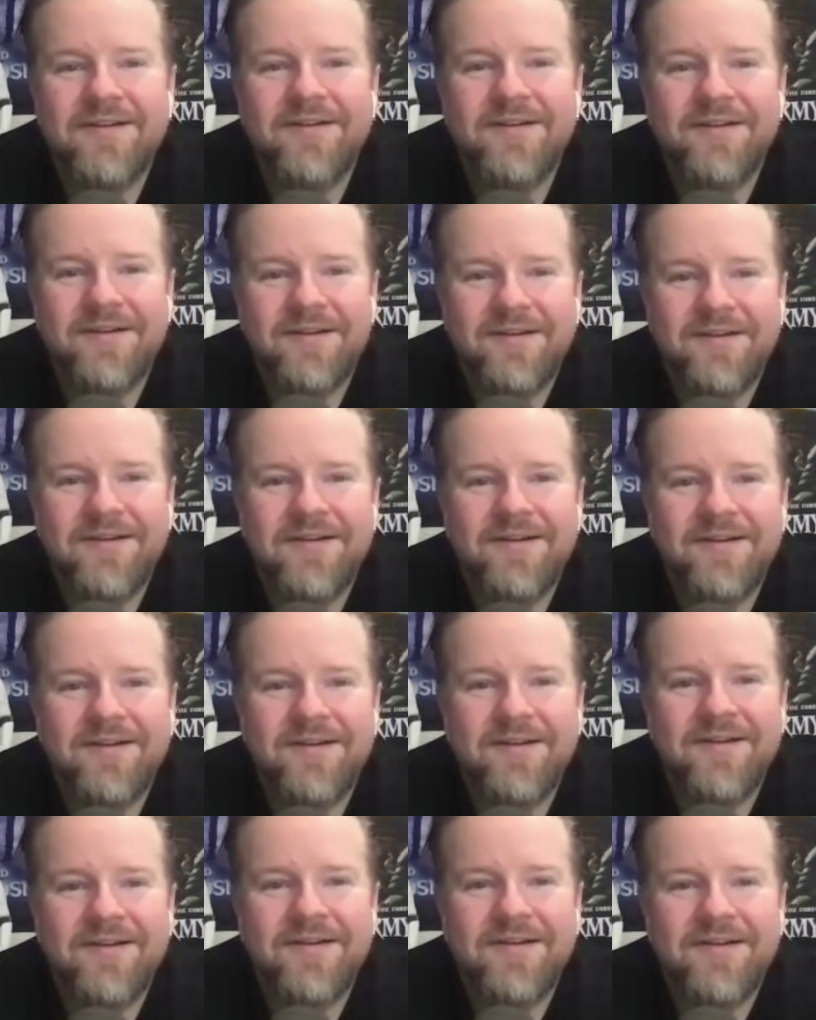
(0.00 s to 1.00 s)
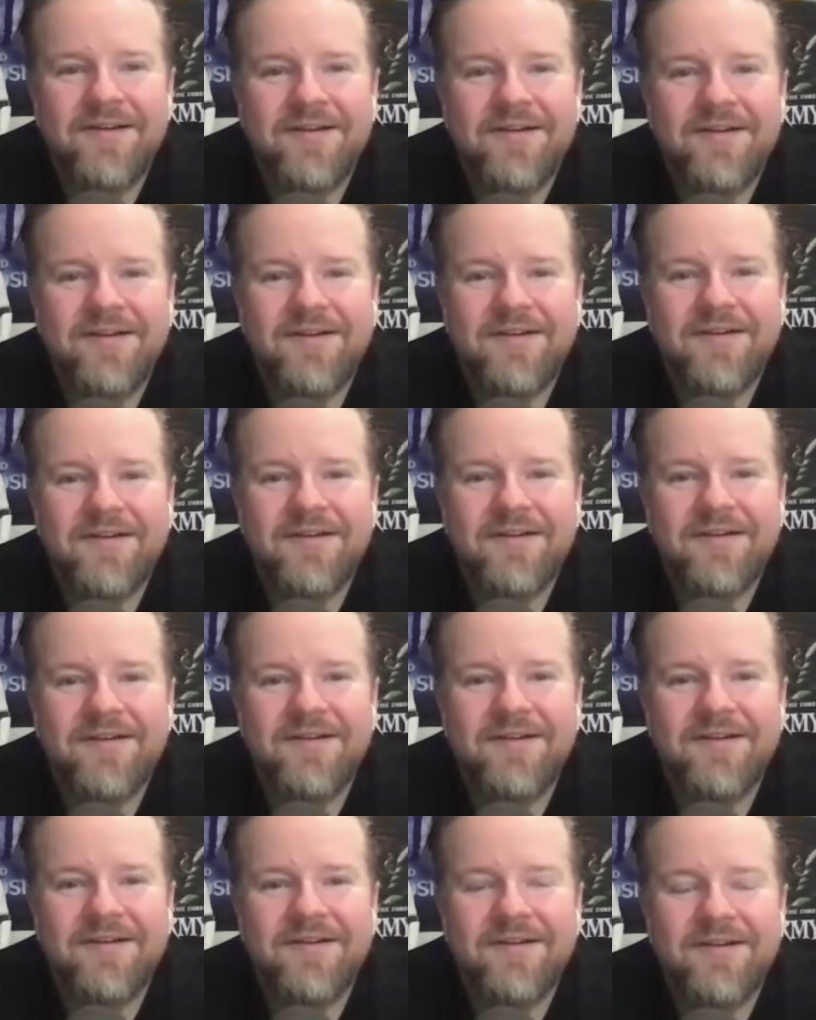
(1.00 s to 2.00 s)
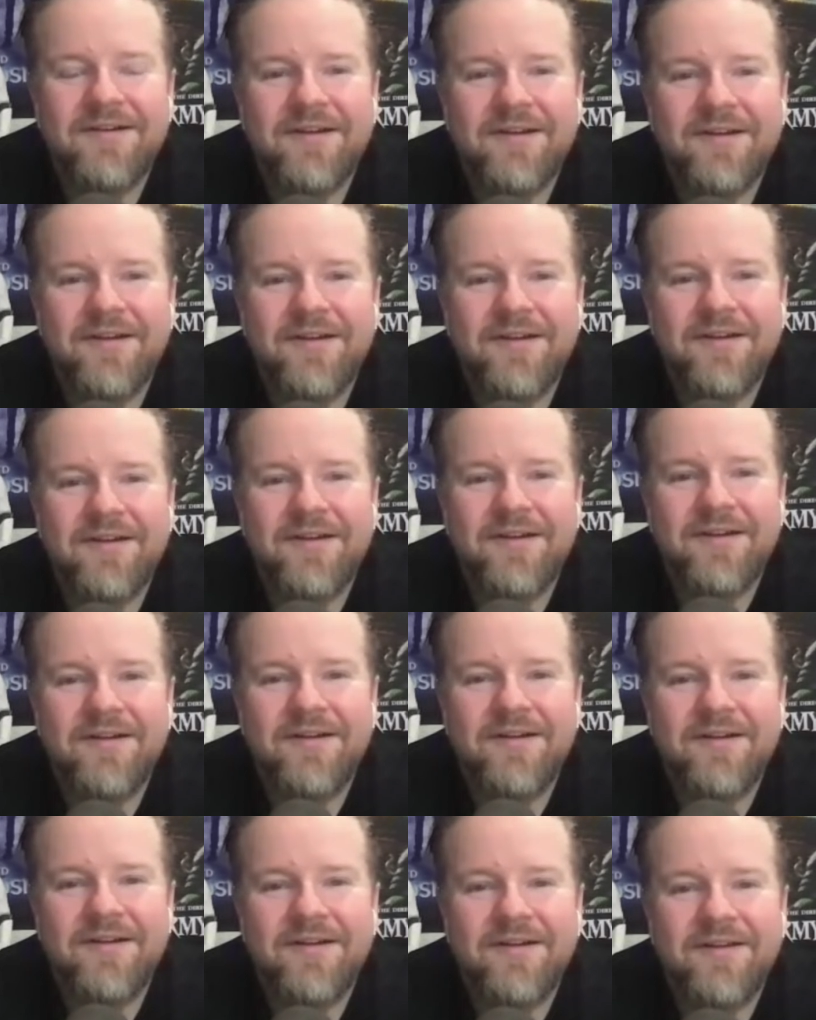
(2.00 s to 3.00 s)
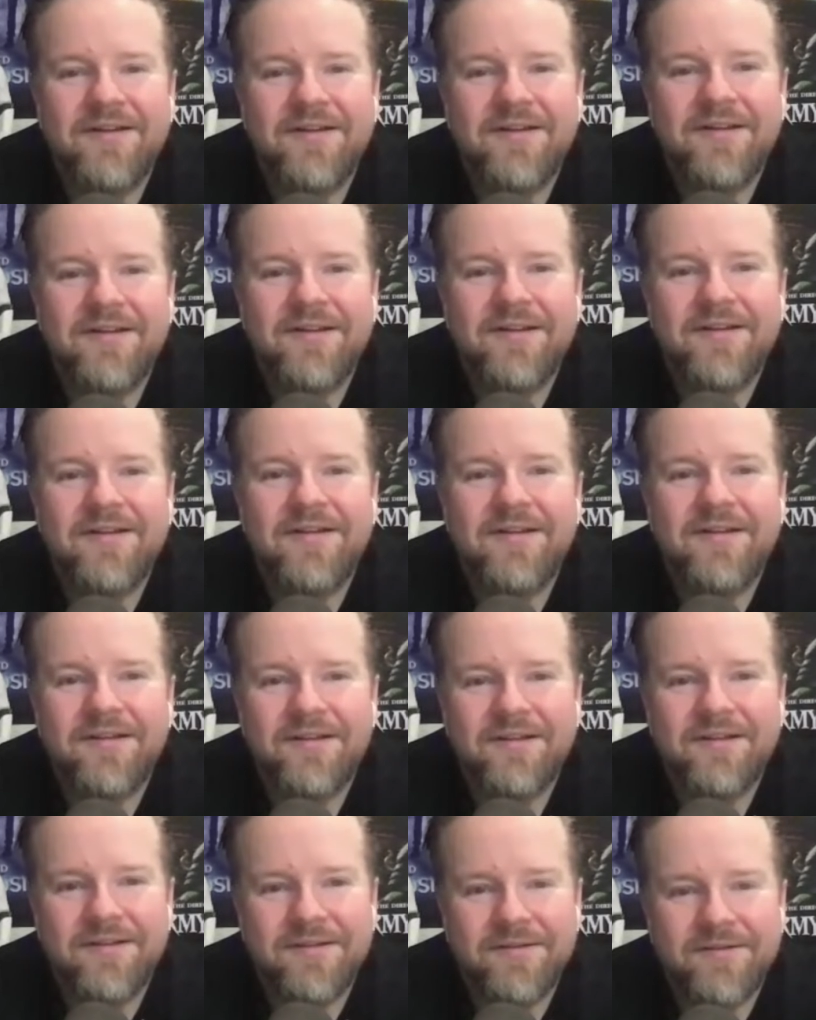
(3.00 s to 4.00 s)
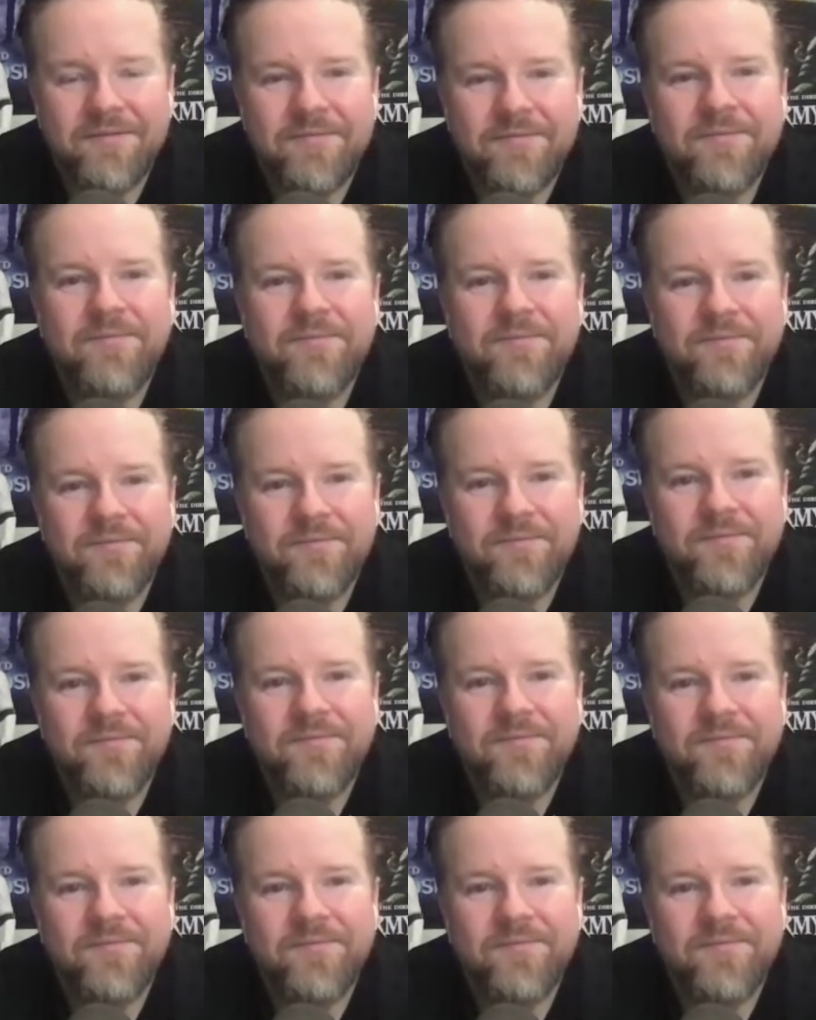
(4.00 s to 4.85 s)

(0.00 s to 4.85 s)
(silent)